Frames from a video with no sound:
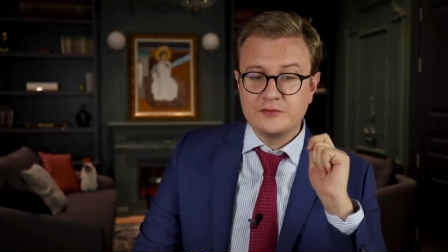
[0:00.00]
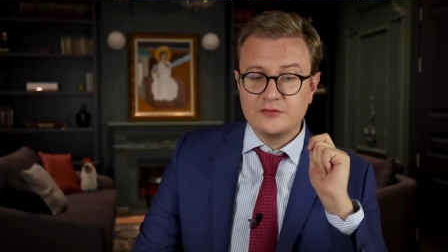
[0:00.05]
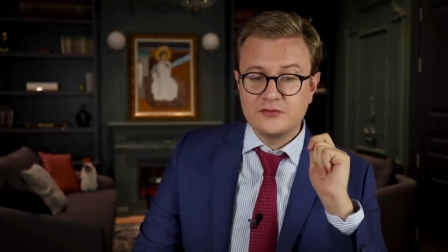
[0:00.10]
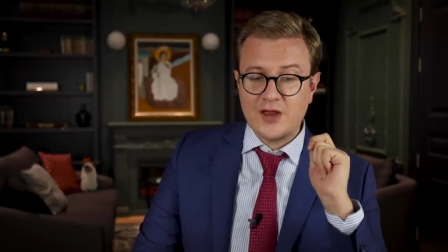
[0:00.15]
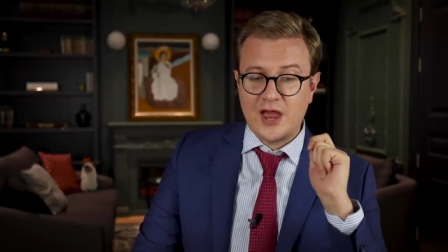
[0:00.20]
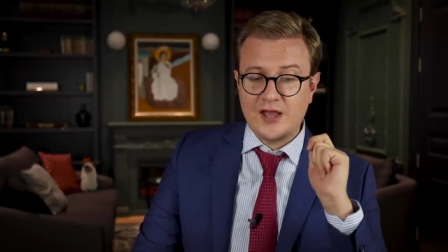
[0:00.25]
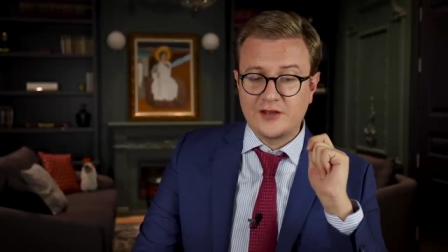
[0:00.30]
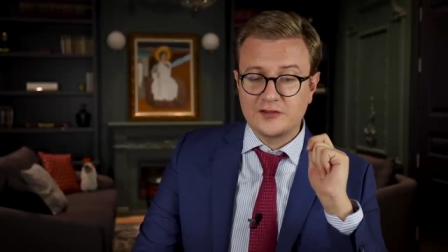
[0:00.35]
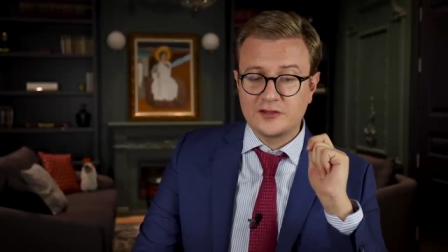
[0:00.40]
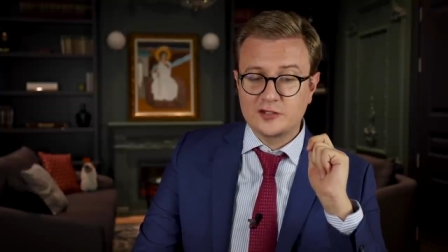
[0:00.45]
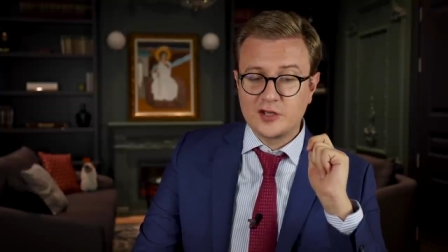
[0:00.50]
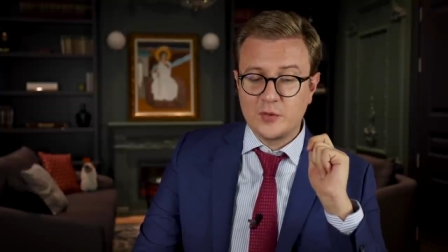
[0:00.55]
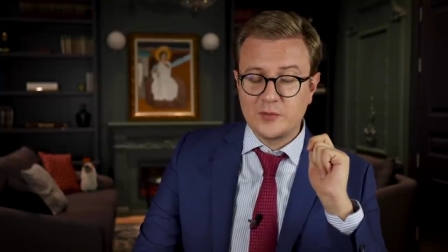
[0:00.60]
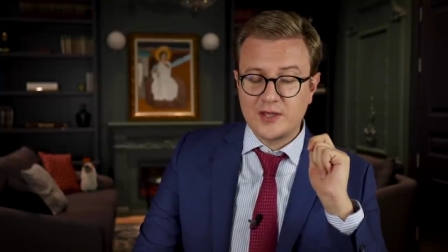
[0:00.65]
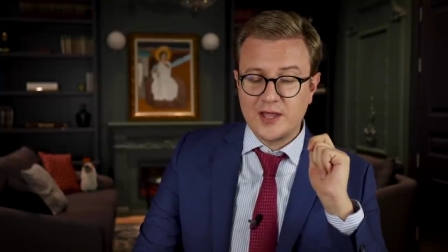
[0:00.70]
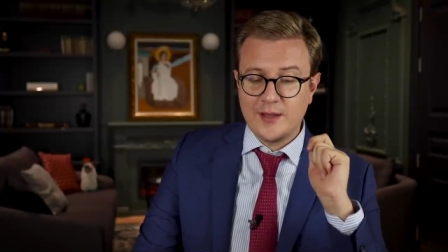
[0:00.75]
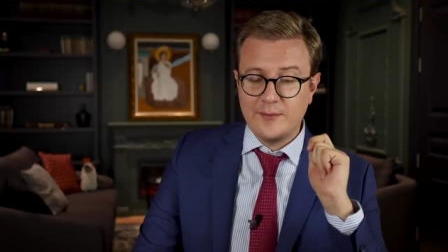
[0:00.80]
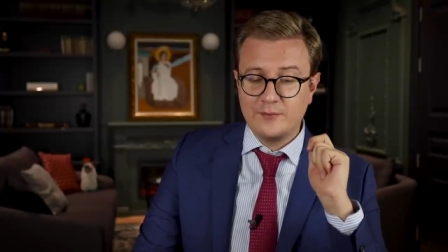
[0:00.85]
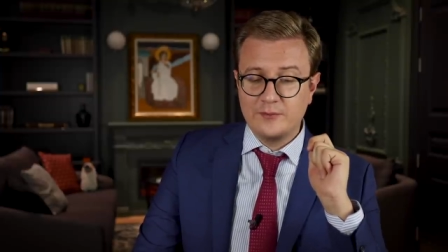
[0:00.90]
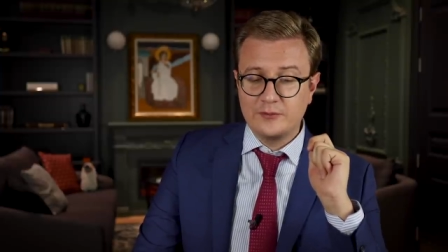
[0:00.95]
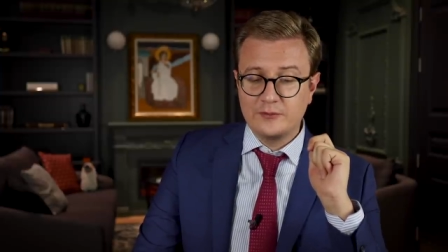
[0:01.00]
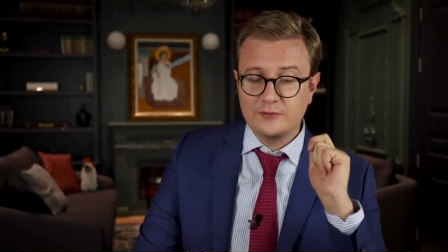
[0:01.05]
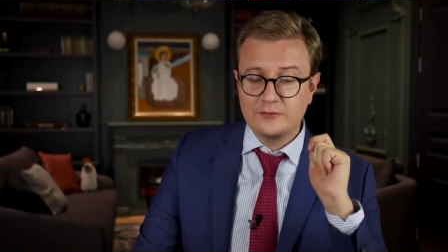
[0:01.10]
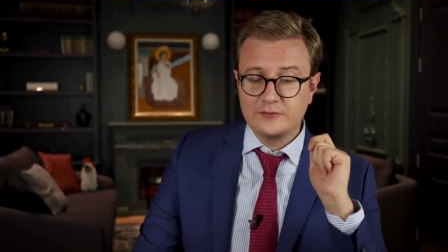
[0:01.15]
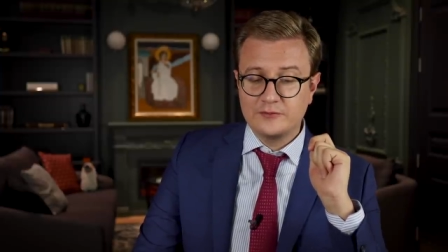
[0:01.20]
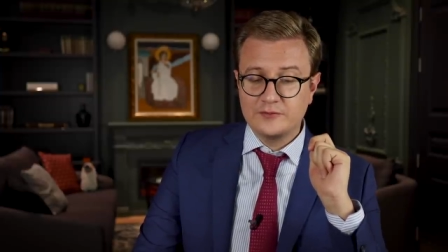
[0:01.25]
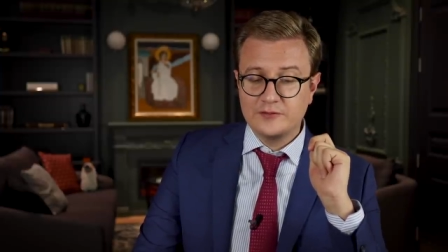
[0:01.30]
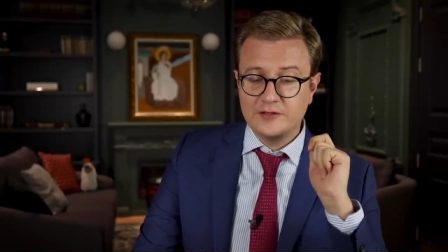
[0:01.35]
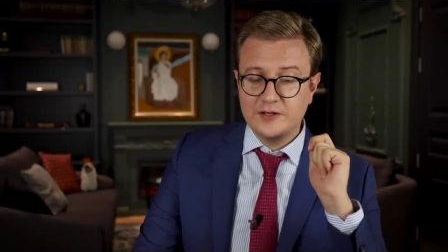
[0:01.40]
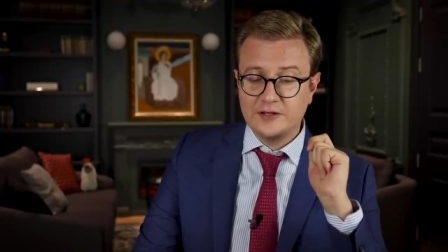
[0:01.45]
taxes going up
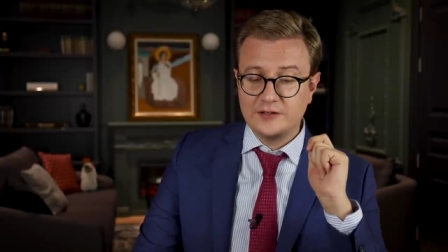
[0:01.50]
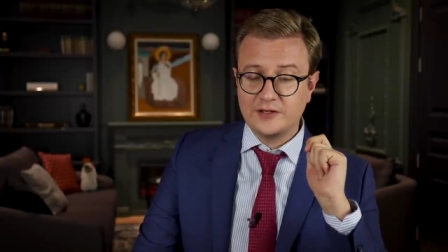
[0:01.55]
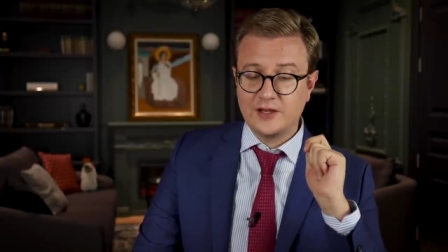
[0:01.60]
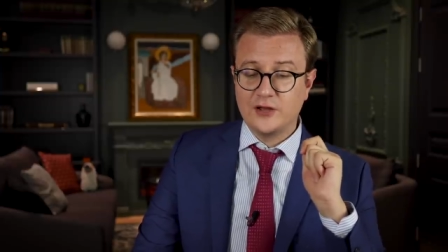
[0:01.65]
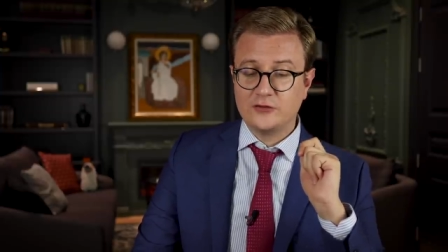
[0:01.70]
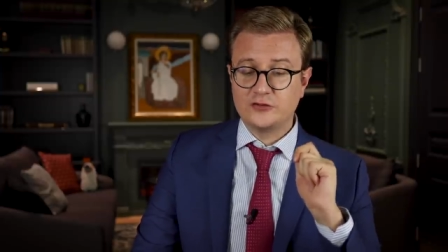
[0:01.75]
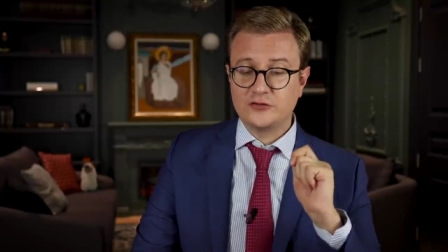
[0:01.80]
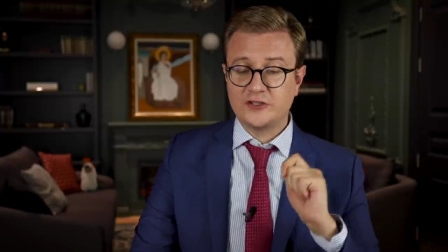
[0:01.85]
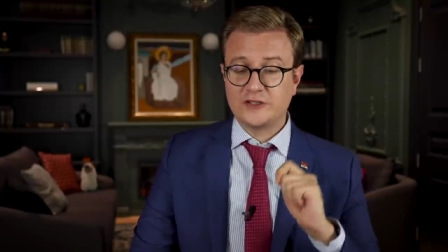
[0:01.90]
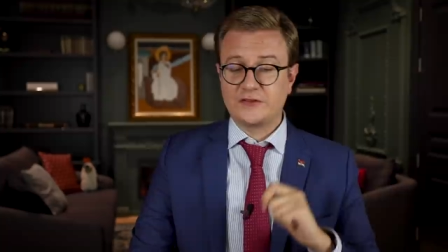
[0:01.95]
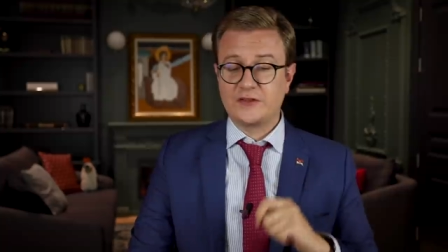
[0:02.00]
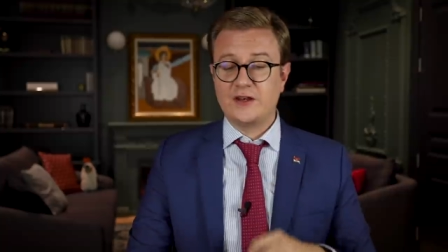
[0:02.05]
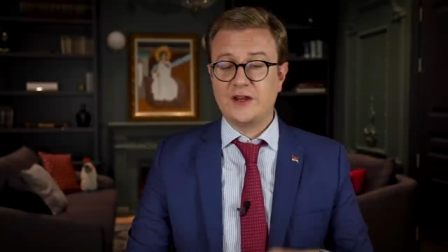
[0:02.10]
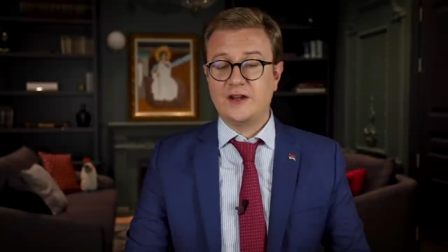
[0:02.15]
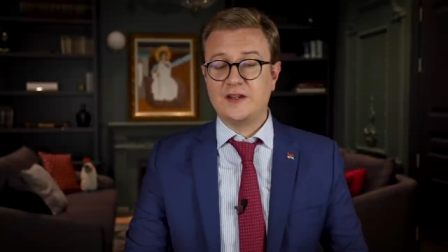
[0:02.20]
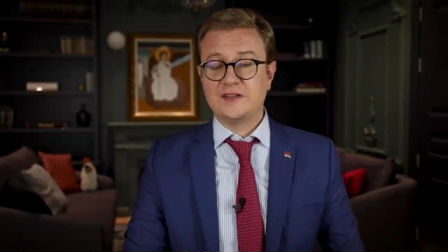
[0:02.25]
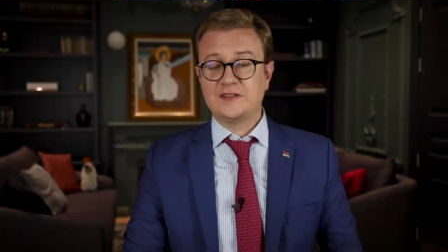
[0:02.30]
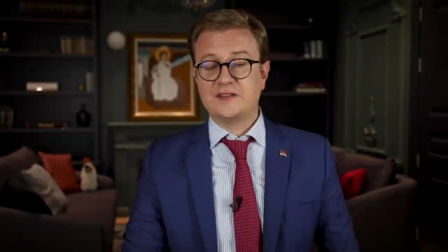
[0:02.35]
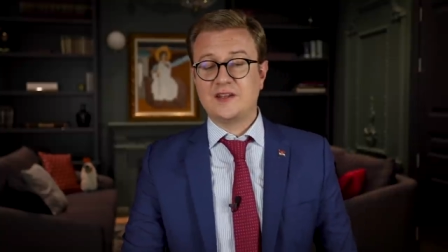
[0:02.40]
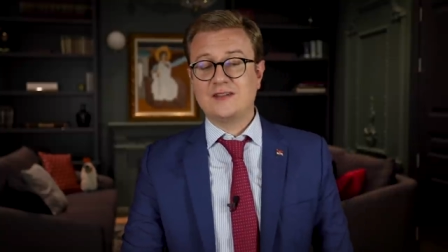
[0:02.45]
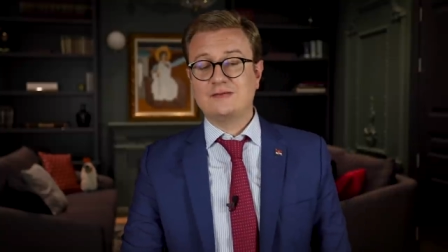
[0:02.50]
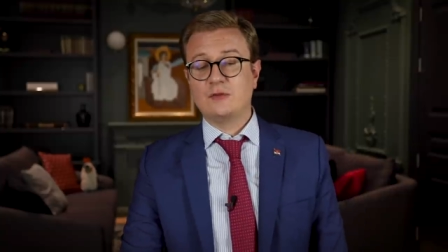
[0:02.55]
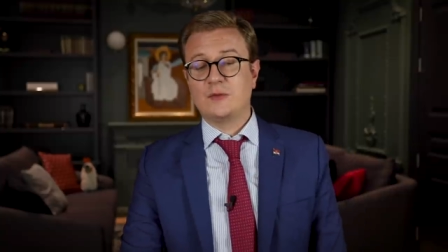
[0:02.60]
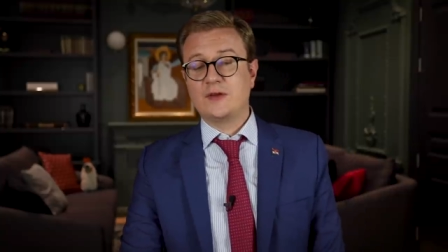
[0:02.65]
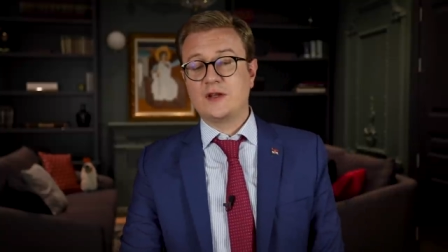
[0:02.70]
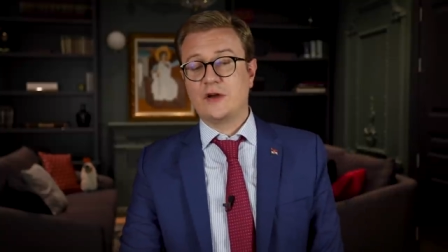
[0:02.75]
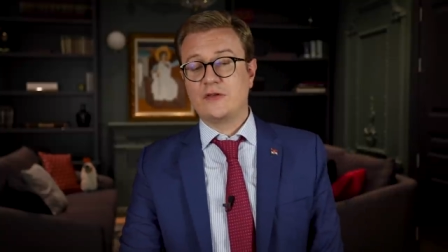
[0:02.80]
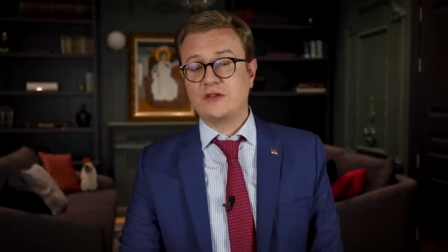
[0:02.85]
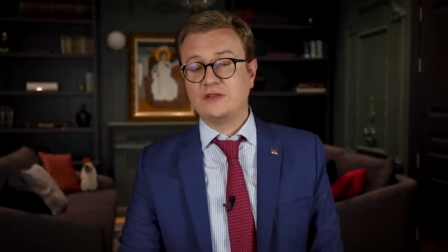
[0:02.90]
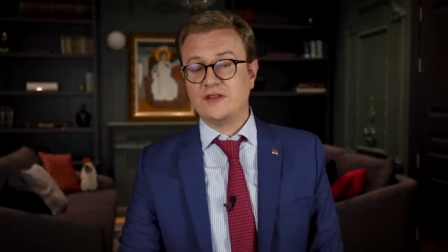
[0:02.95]
in countries like the United States, what
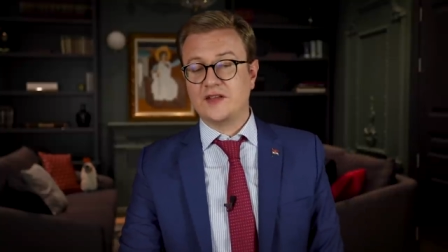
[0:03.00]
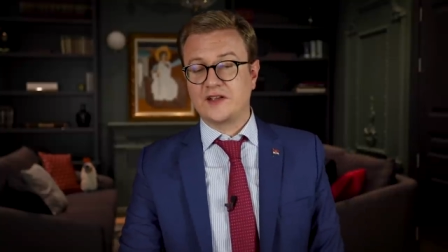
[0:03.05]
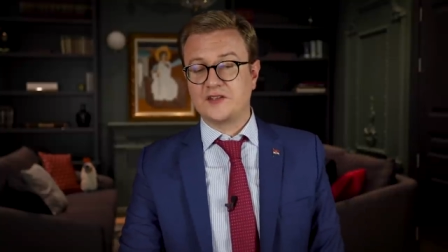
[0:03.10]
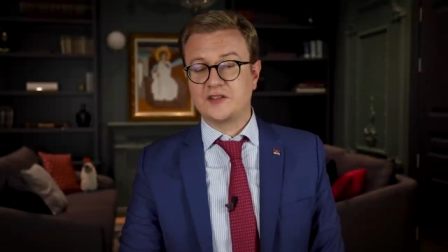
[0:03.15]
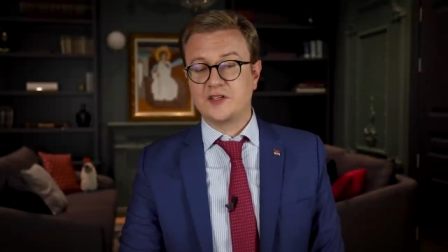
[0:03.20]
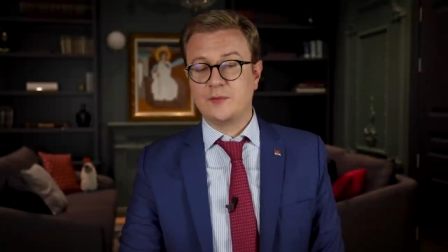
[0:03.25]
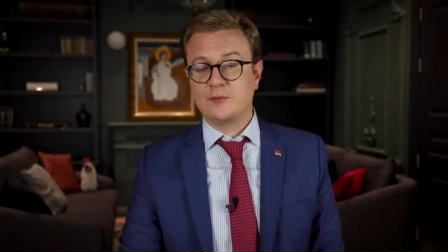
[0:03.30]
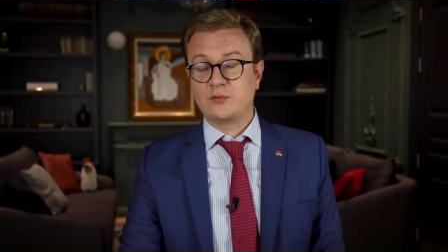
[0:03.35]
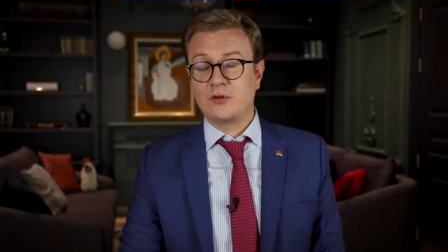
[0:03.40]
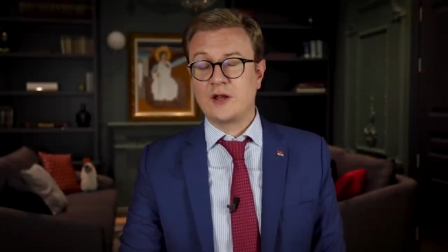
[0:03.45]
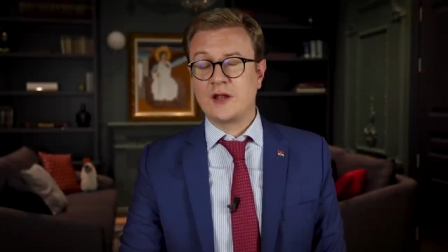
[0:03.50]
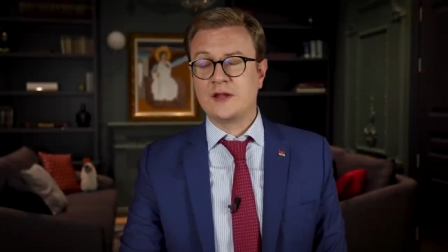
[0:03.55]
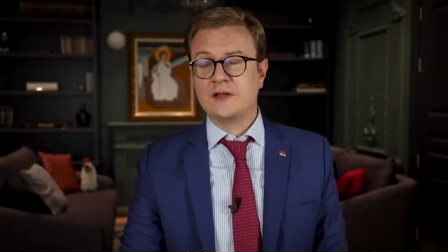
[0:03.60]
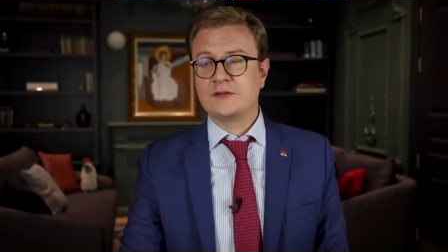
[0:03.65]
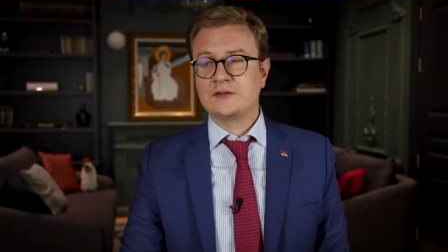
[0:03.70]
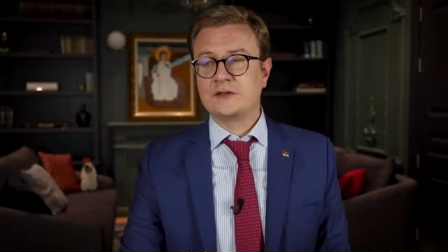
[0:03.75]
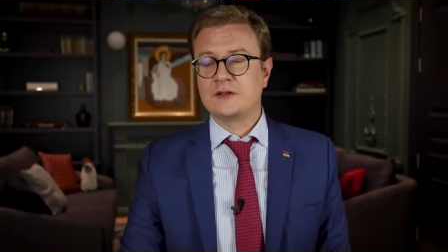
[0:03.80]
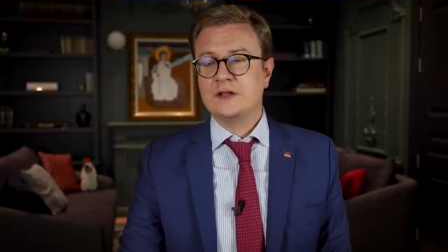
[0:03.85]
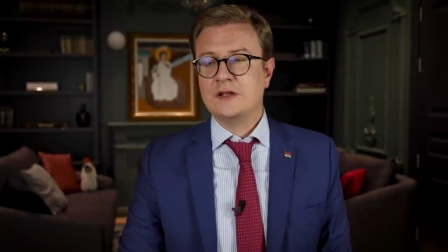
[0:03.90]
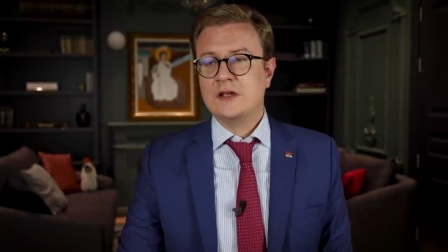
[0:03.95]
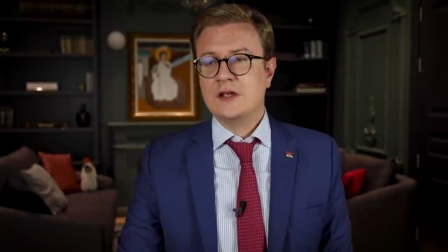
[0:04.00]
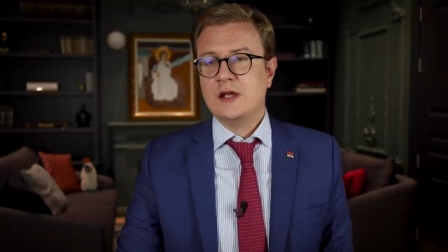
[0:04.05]
we call the legacy brands.